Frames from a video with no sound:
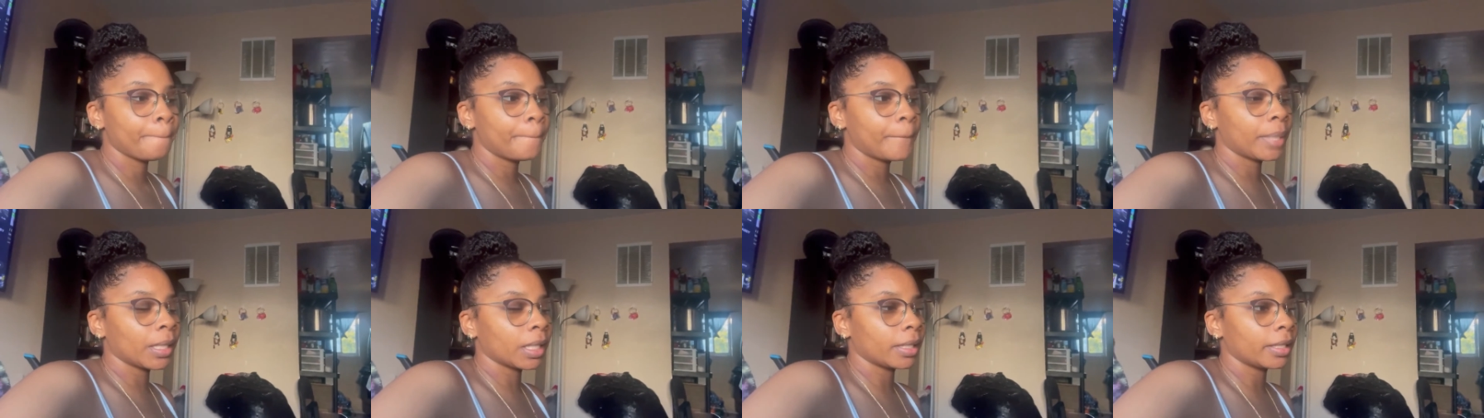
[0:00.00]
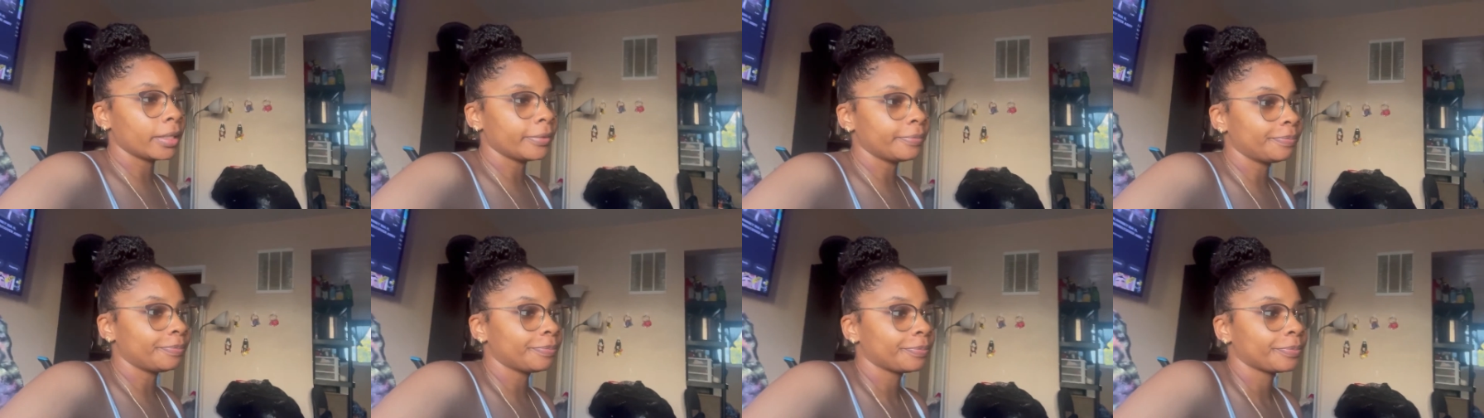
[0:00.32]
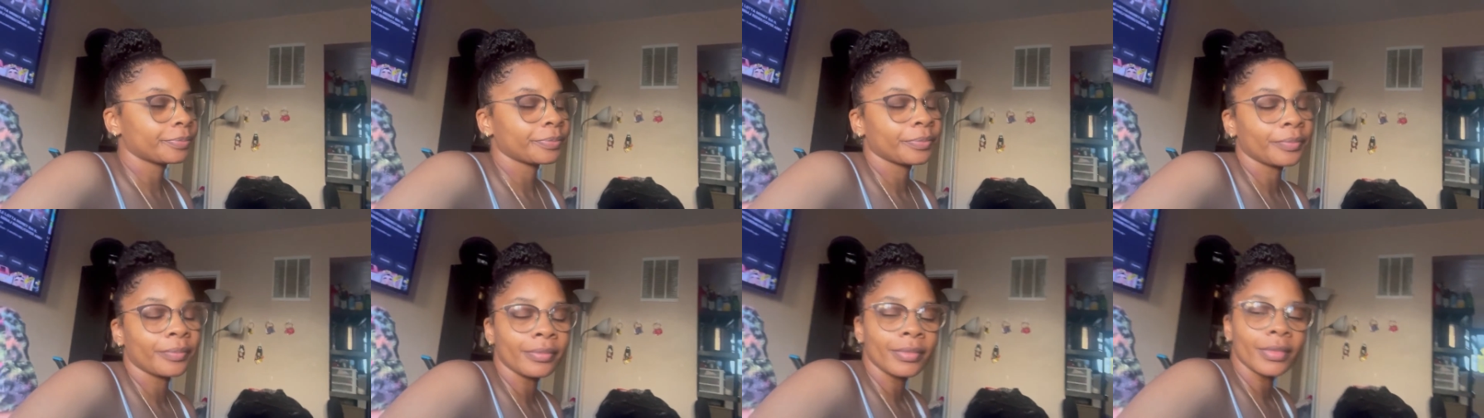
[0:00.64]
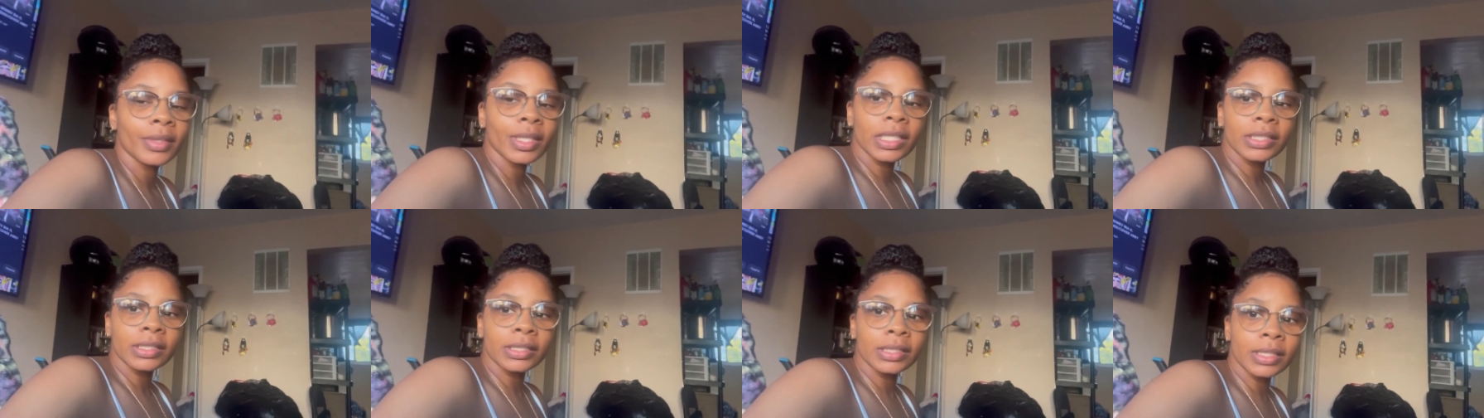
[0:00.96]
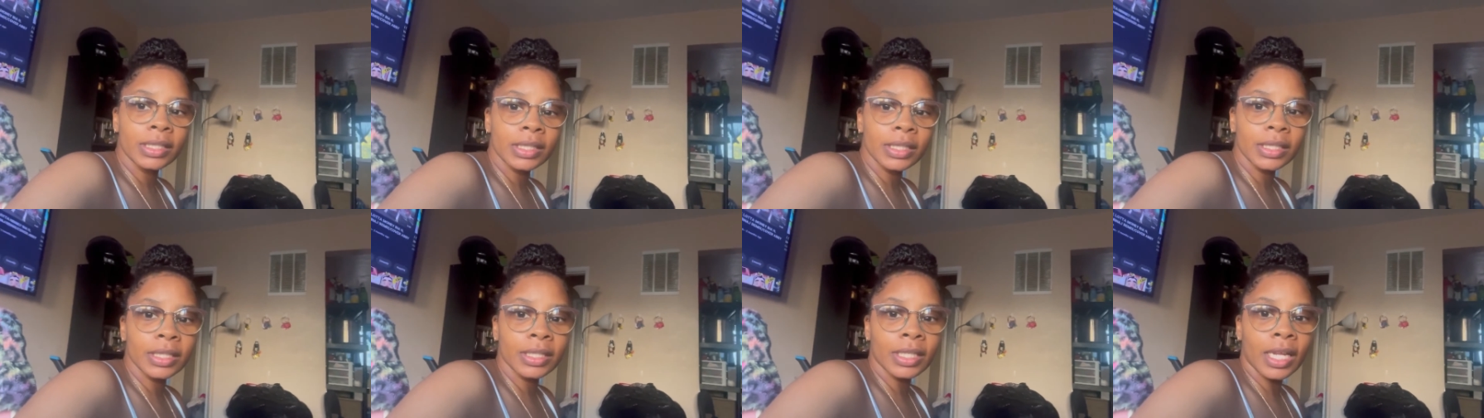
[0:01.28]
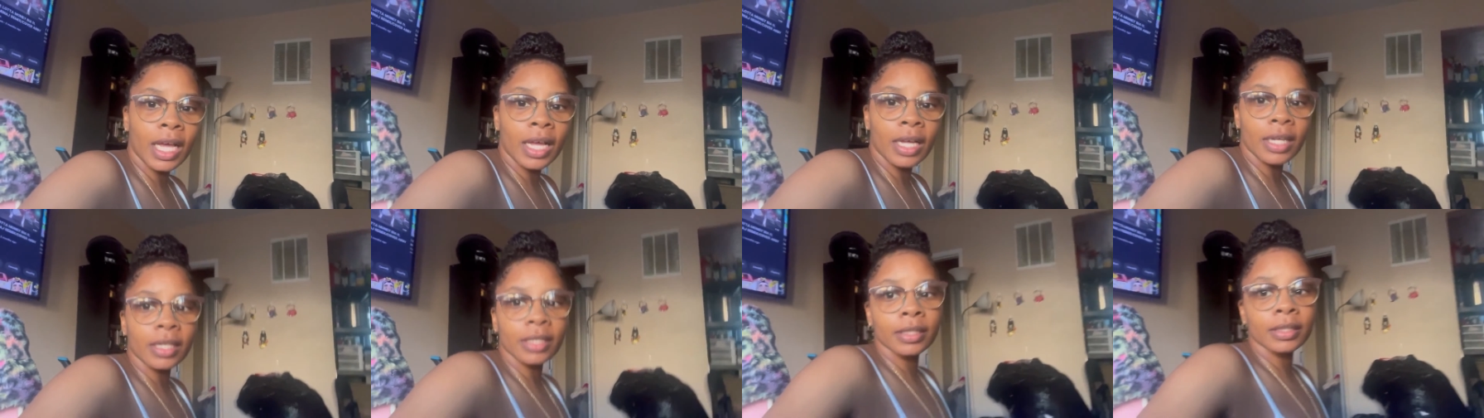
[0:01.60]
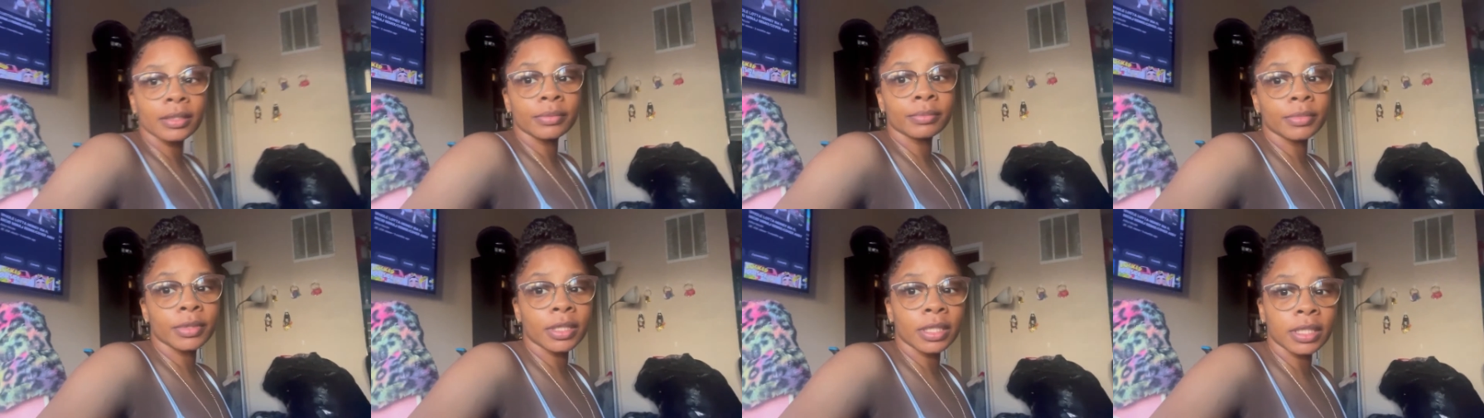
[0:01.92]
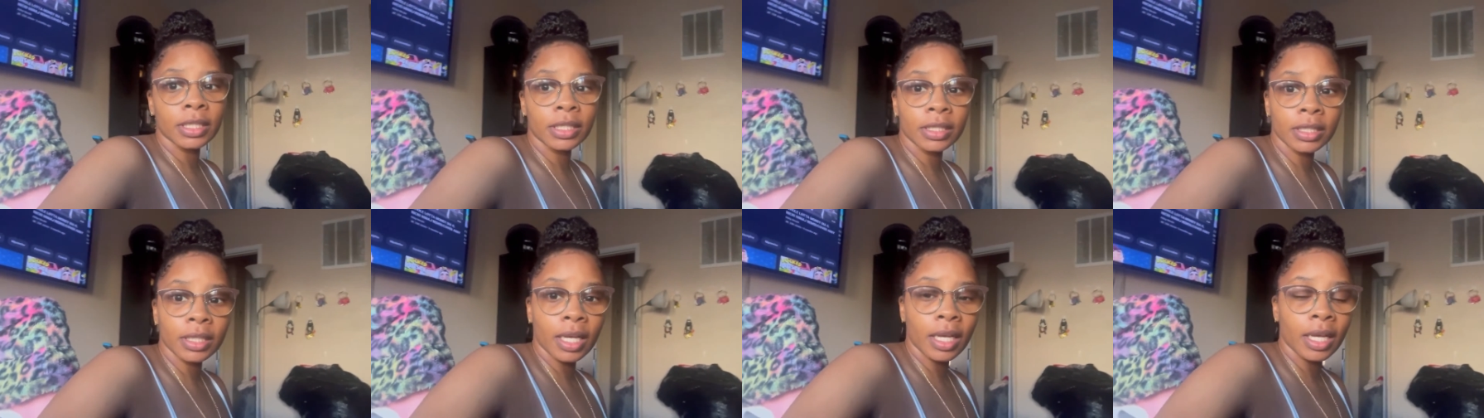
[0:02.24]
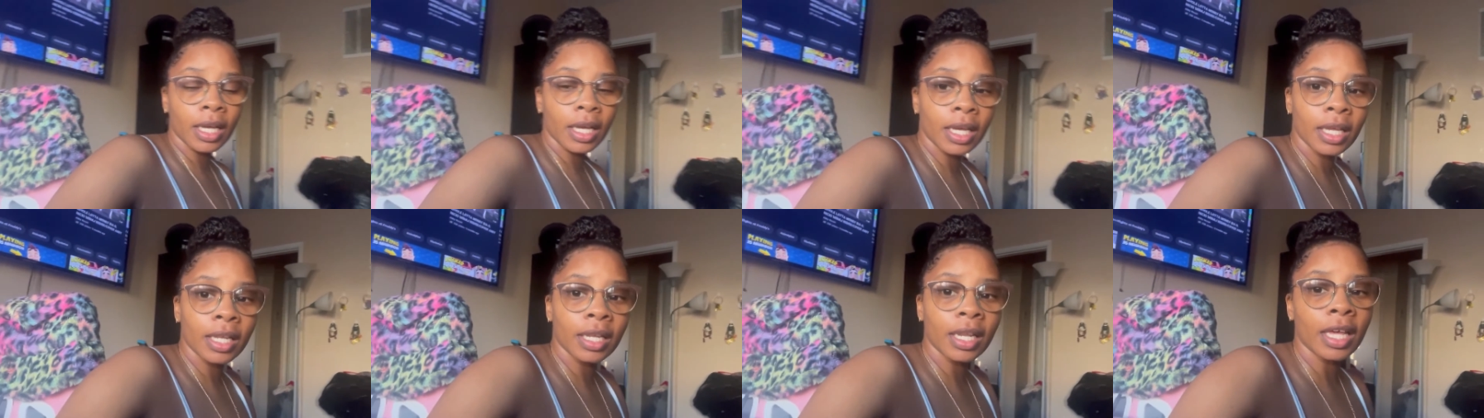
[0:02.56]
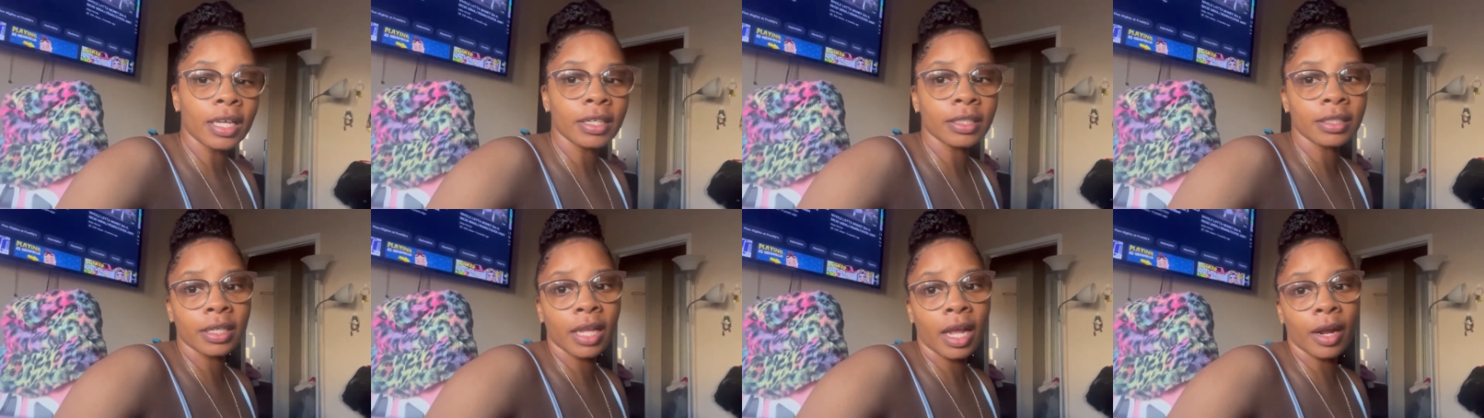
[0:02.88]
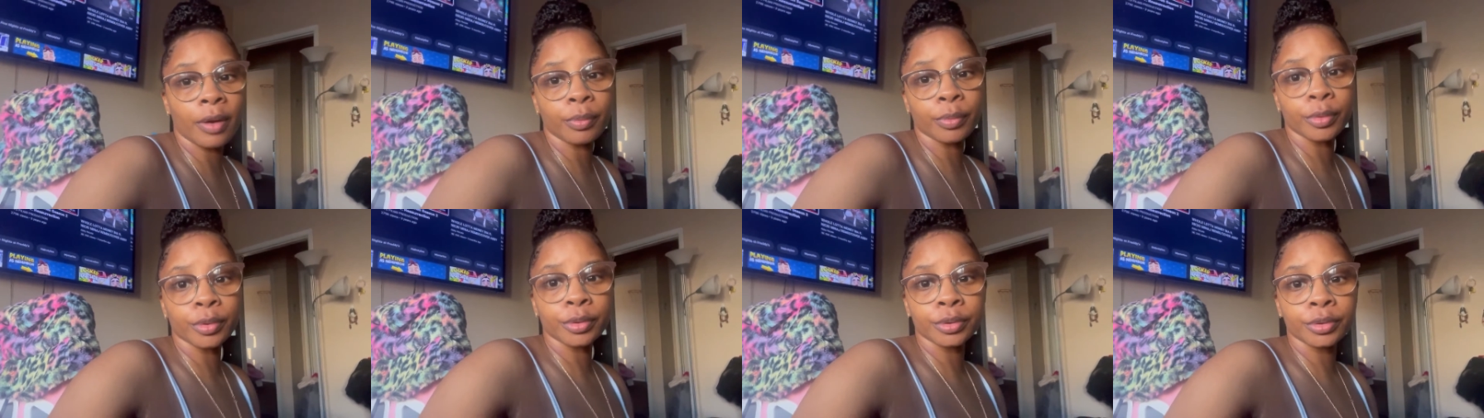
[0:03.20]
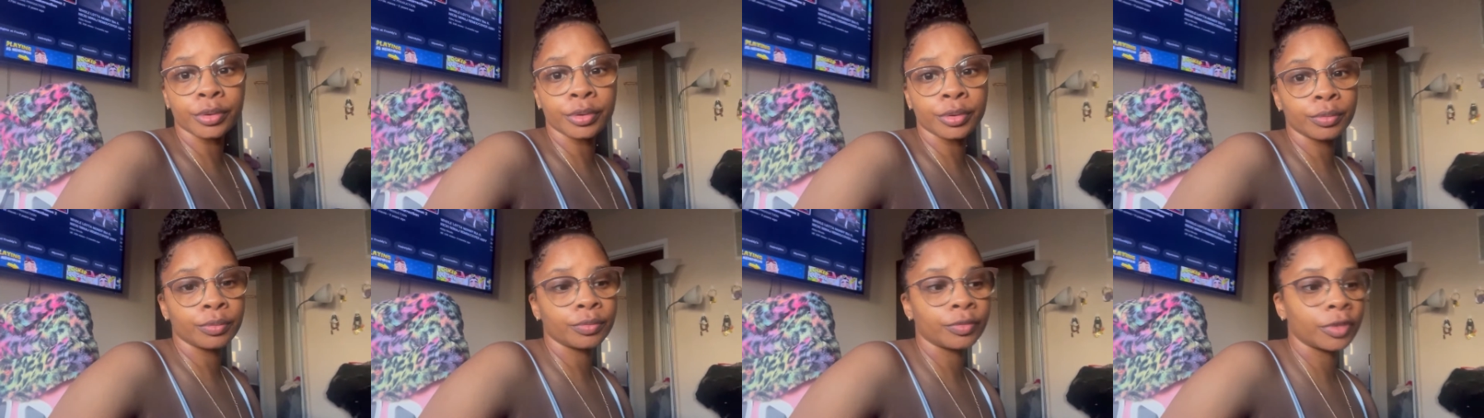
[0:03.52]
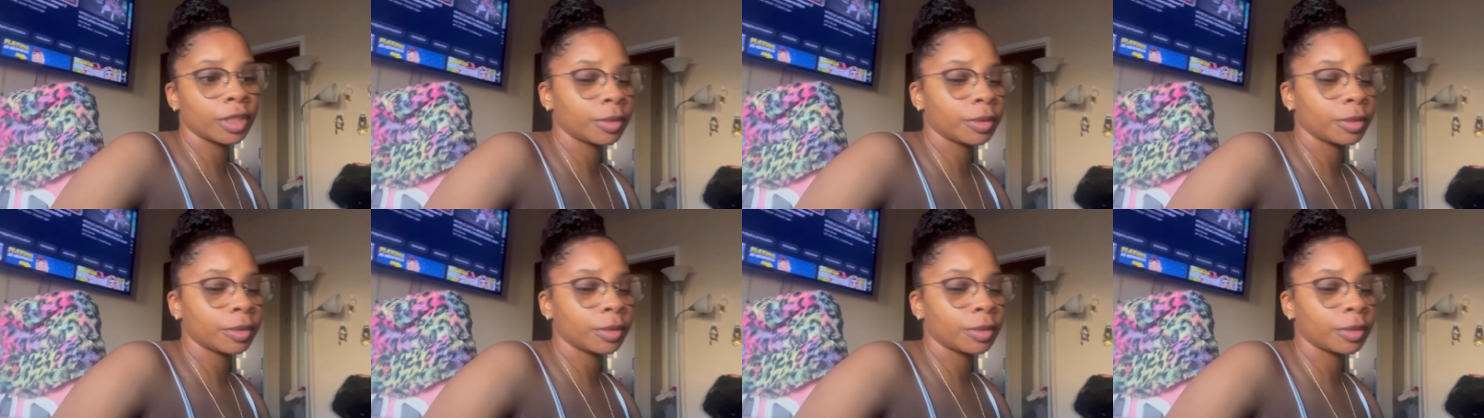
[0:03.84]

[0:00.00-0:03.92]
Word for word: But yeah, and I um cleaned the hell out of that room.